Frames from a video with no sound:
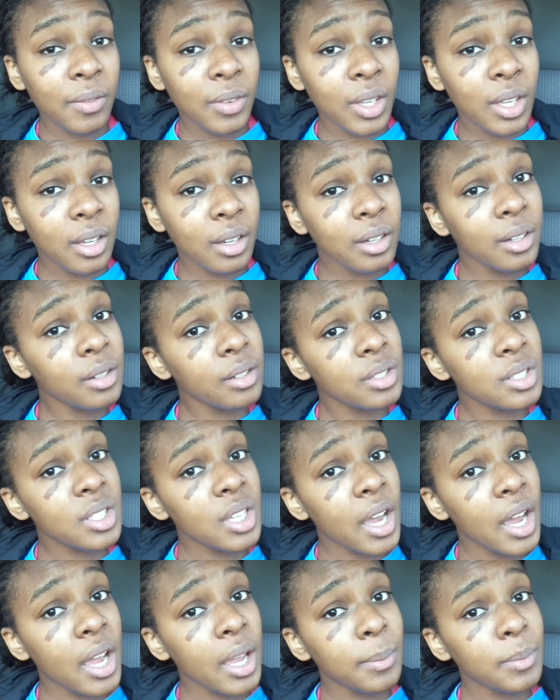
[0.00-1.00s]
years
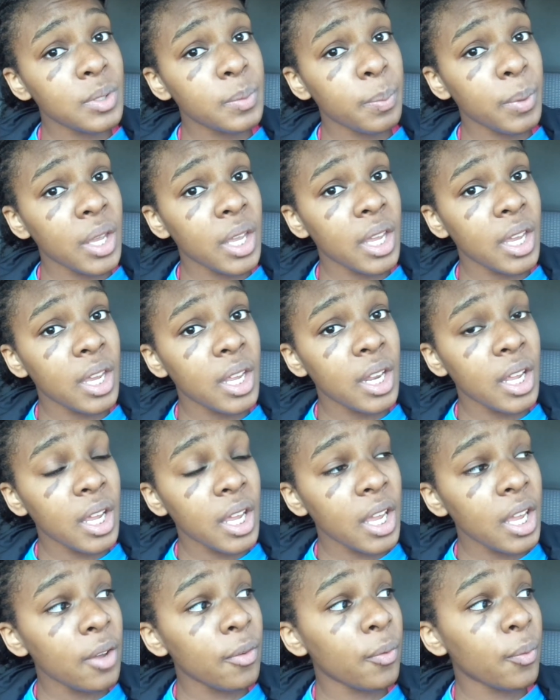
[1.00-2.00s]
time span,
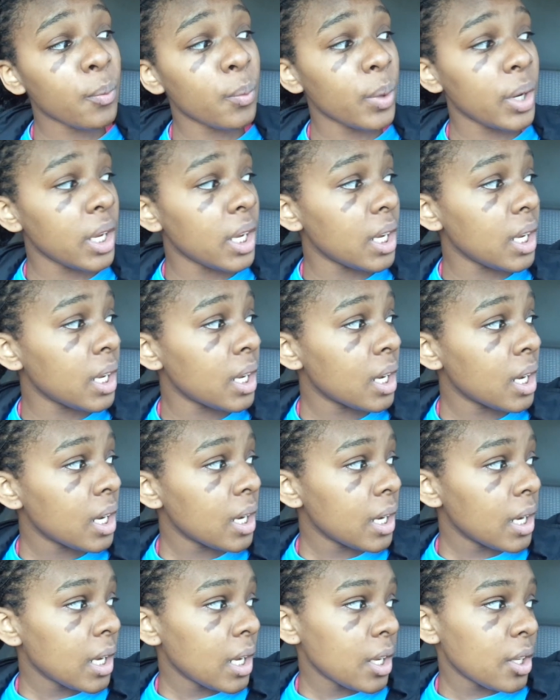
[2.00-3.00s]
if we
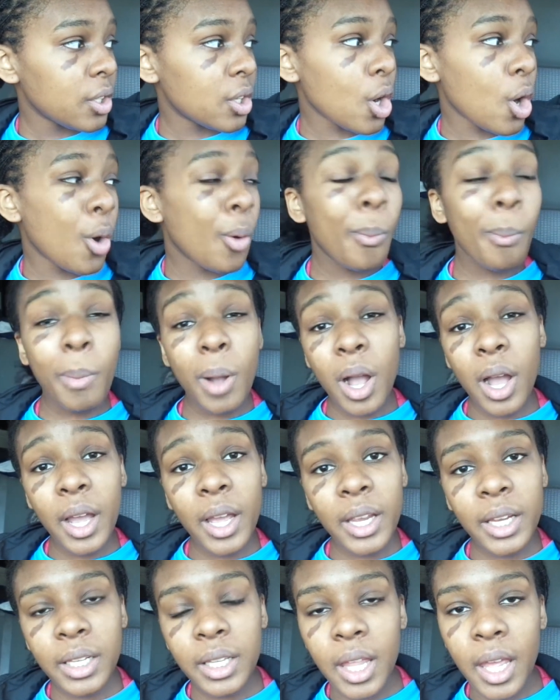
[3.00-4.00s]
don't
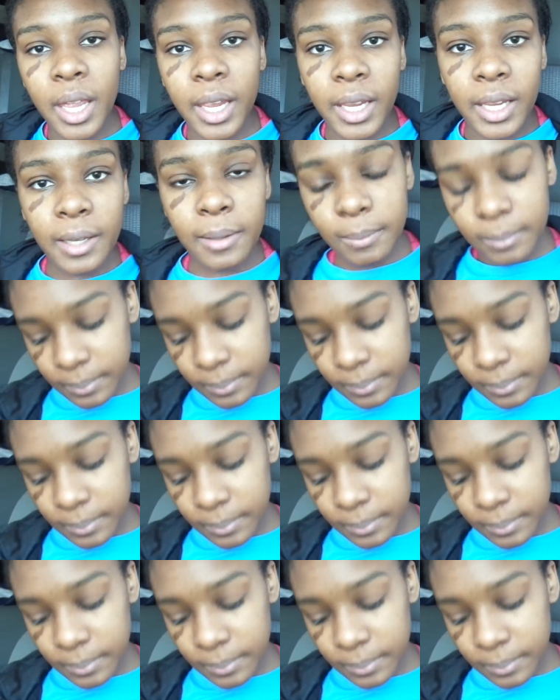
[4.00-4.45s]
mind like